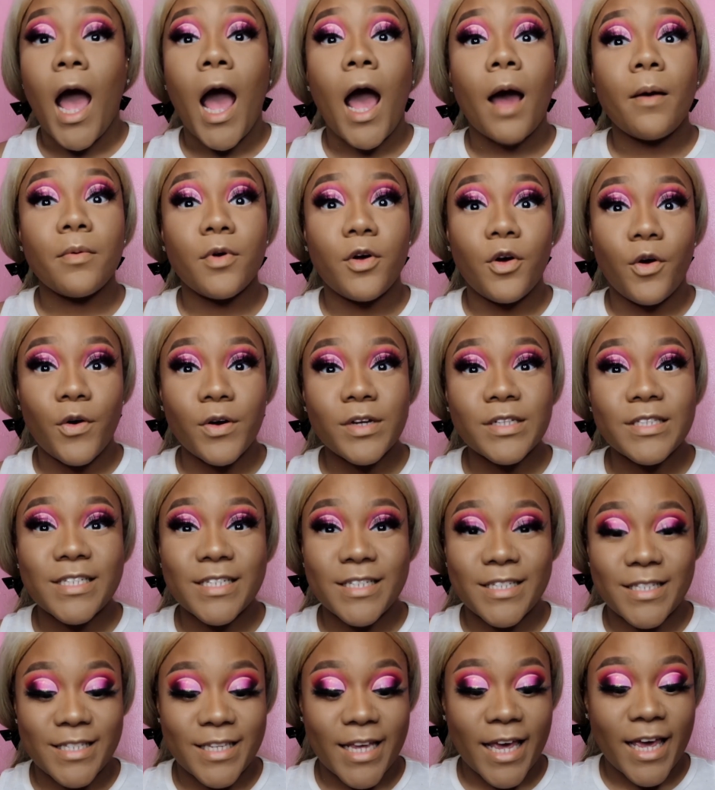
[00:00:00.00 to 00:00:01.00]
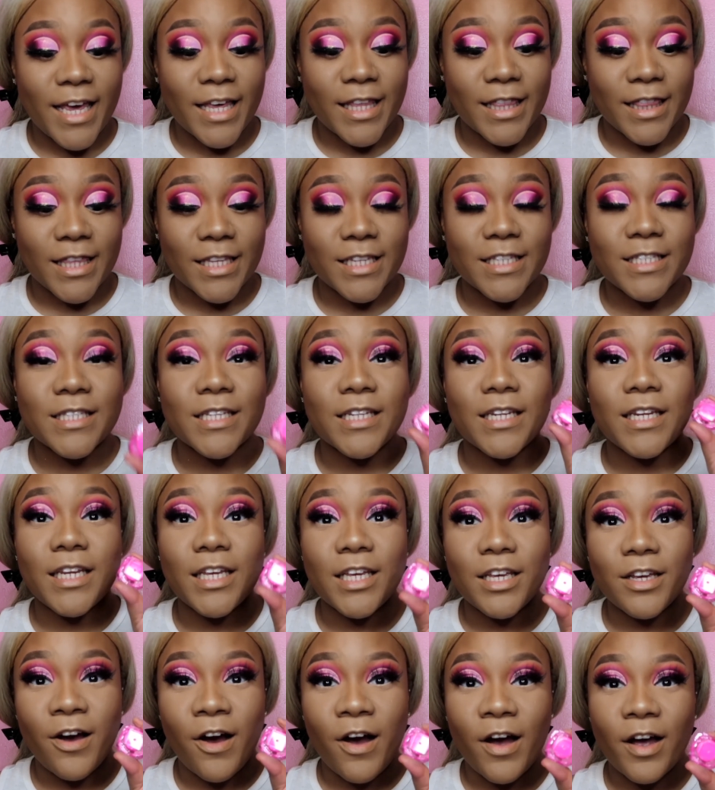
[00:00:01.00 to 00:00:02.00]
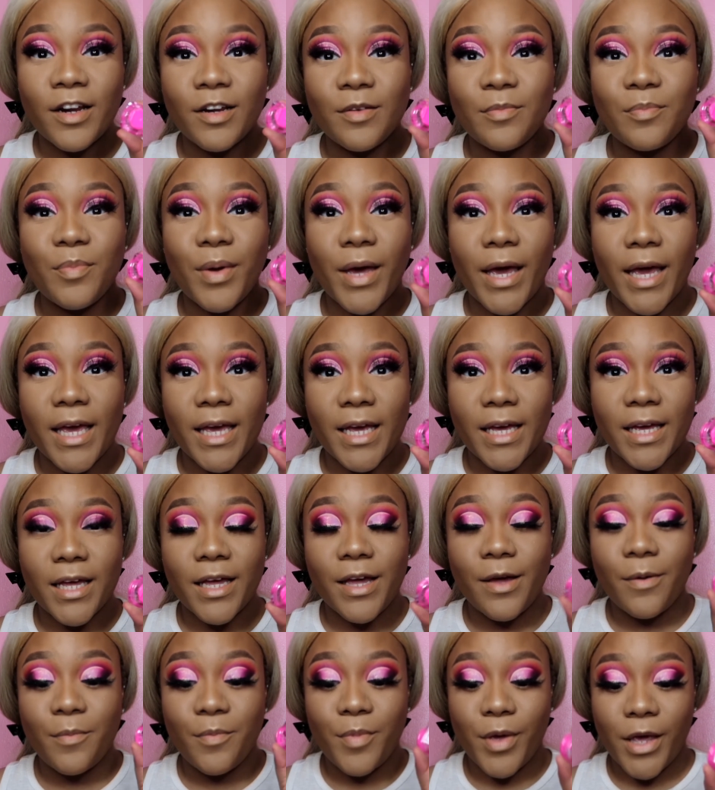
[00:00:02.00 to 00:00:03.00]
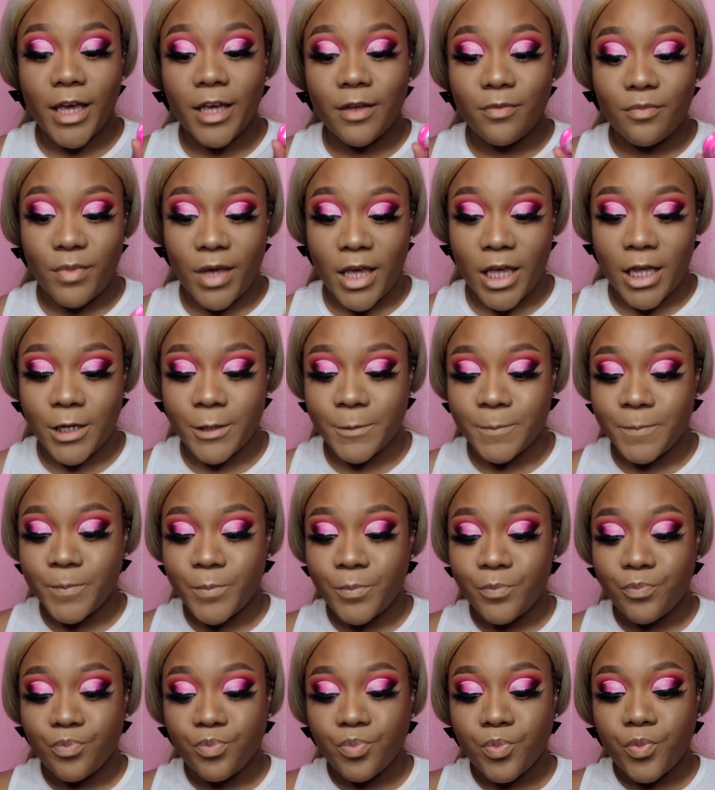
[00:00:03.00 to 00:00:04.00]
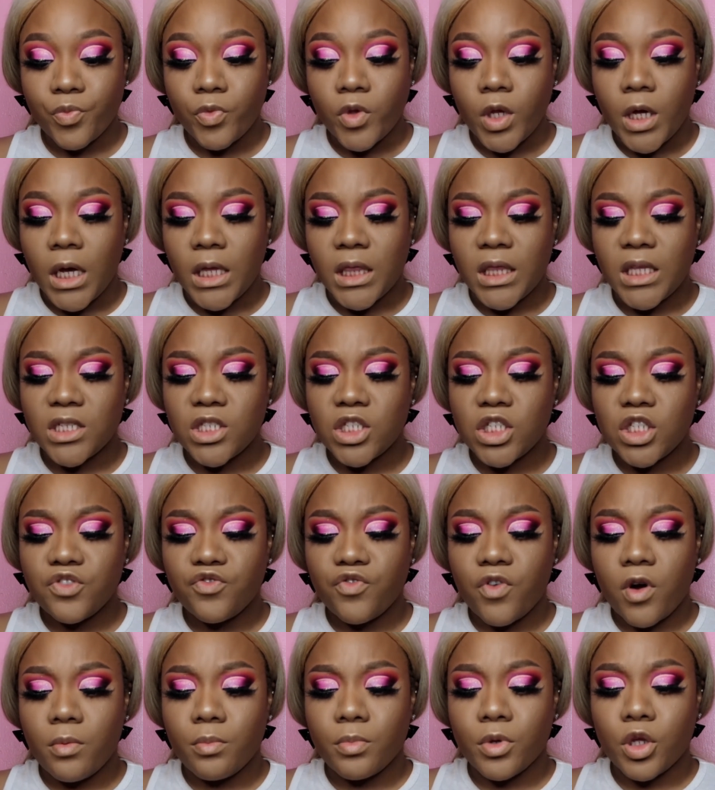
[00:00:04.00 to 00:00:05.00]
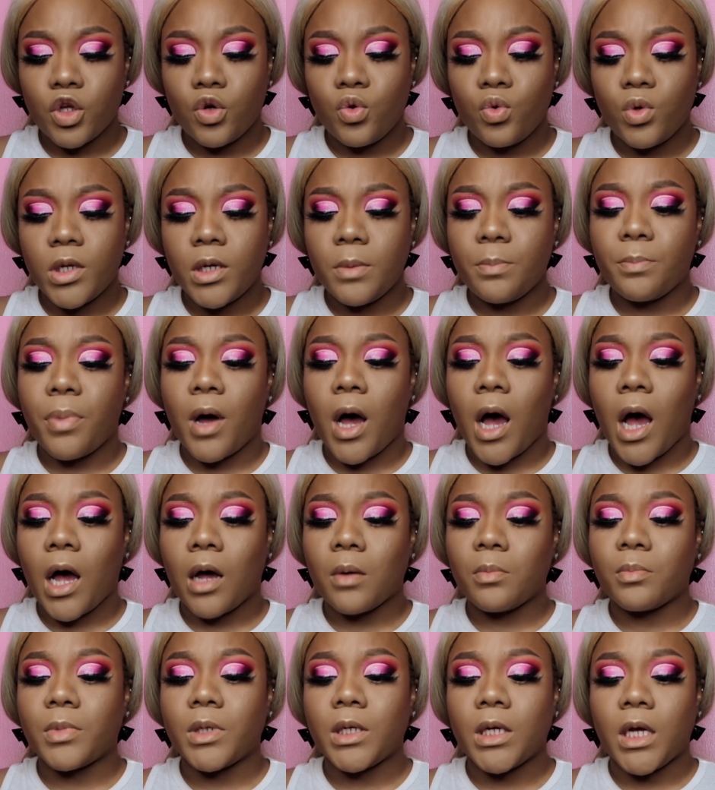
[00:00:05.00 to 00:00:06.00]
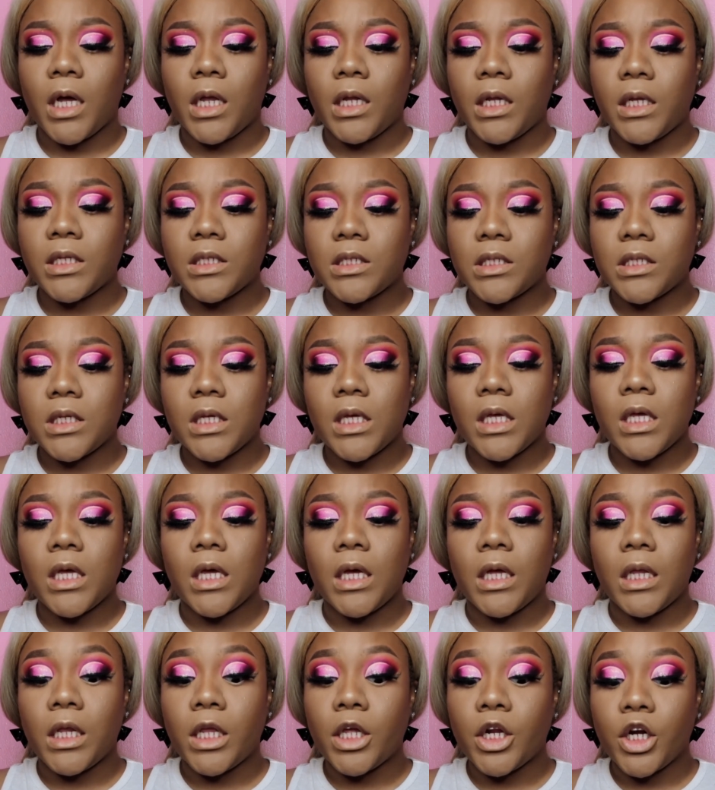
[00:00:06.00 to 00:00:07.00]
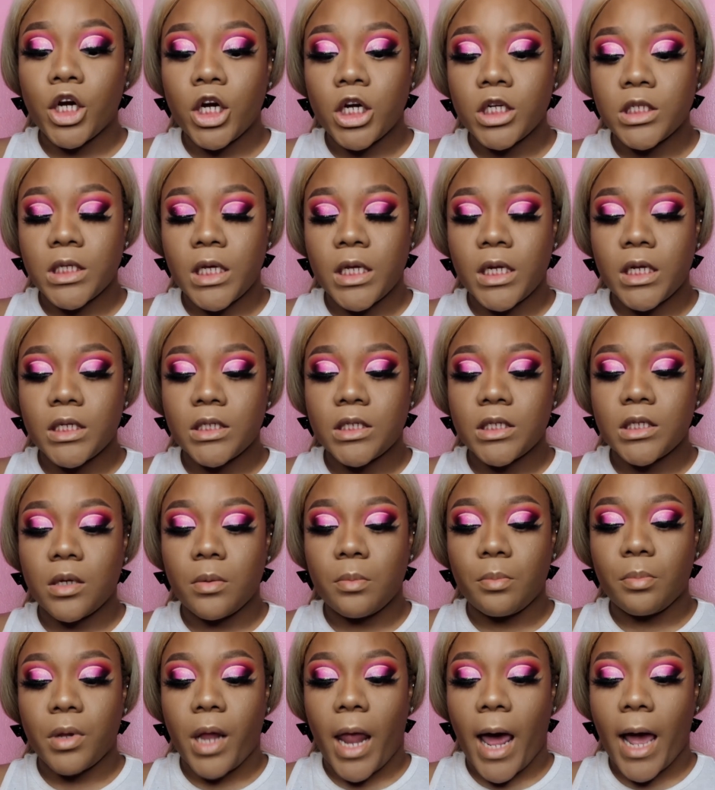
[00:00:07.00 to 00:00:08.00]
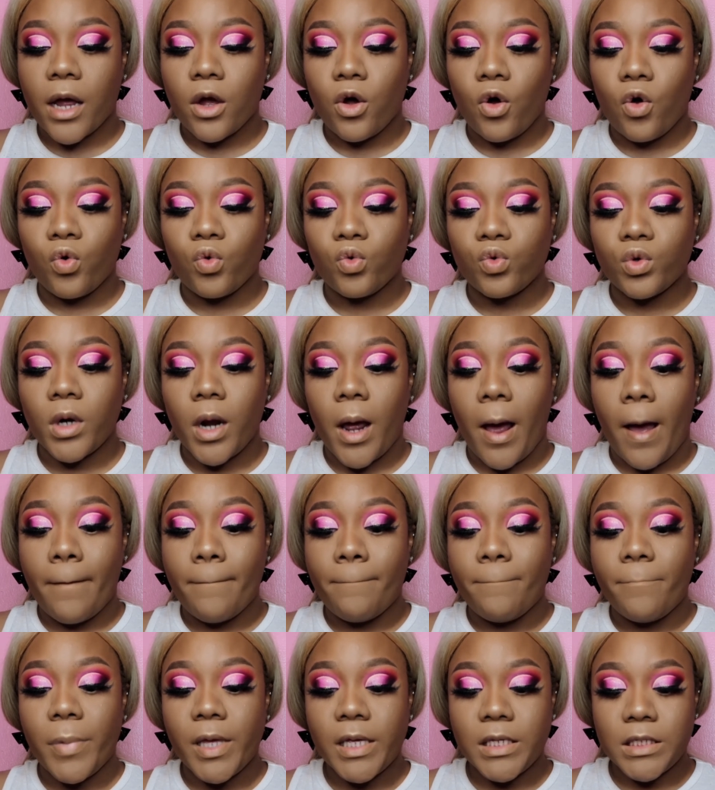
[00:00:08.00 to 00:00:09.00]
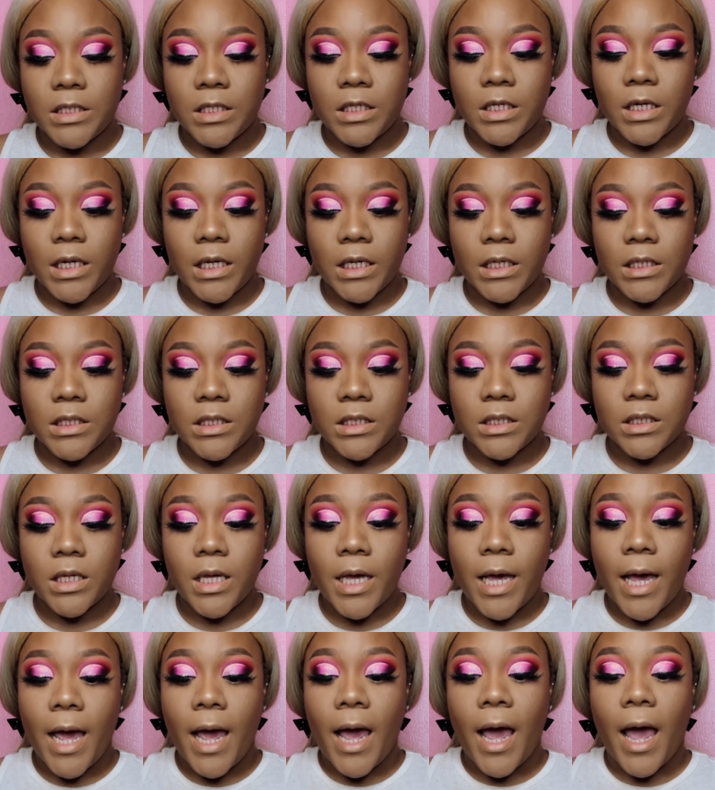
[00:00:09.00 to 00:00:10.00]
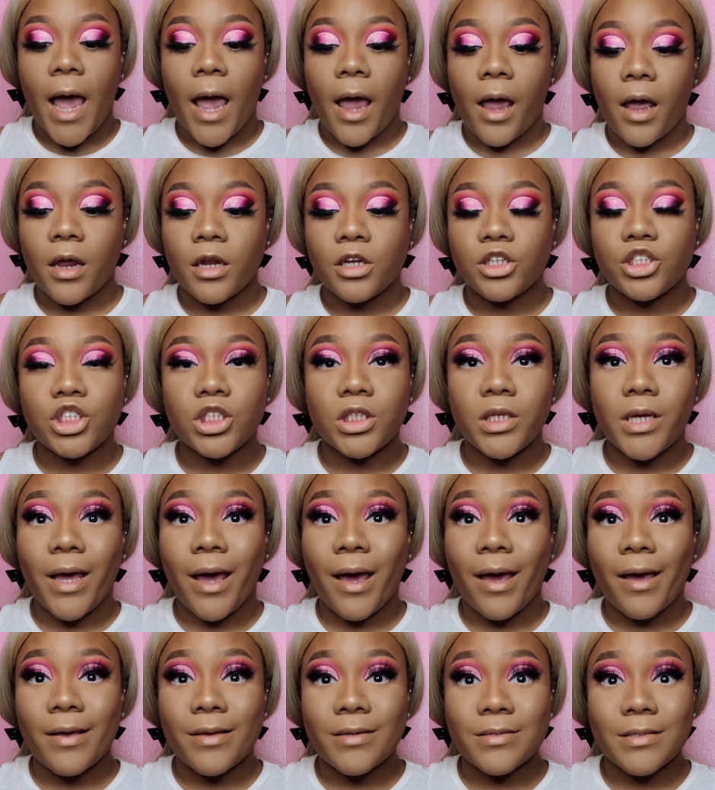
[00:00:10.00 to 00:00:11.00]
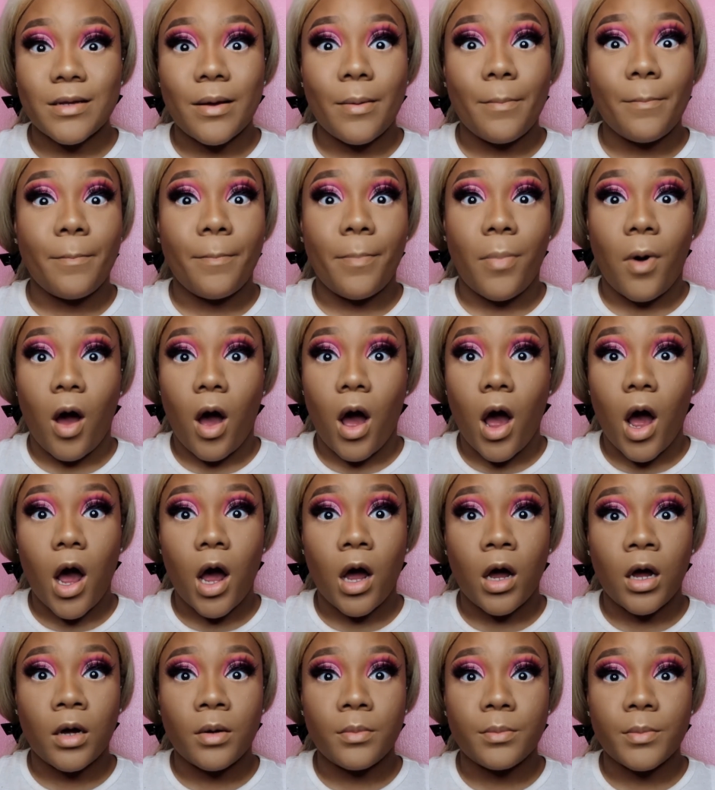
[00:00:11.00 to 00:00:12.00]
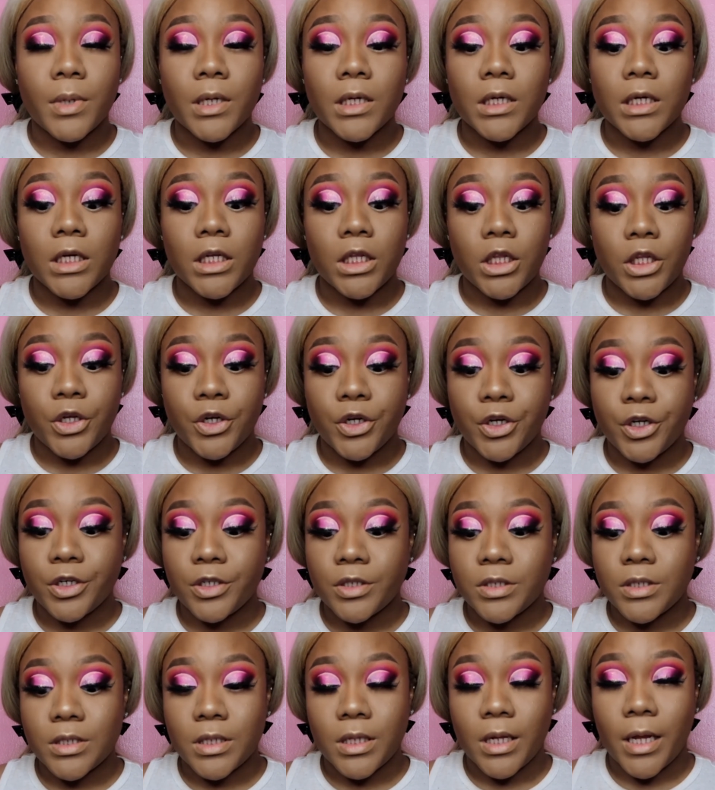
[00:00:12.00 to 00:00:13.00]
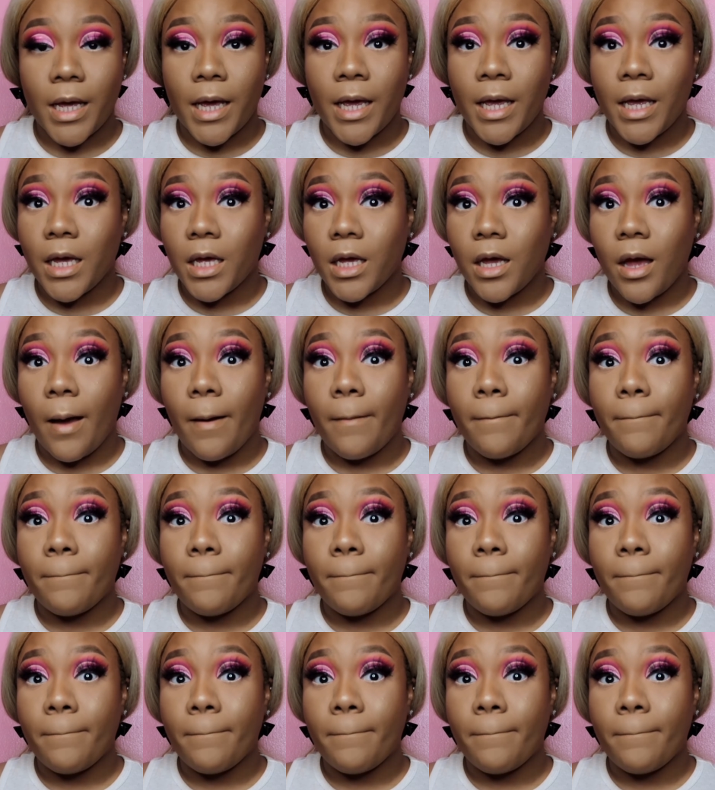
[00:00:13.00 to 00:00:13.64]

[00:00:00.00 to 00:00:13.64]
I'm going to take this neon pink pigment. This is from Cutie Pop Glitzy Glitters. It is a black owned business, and she has bomb glitters, like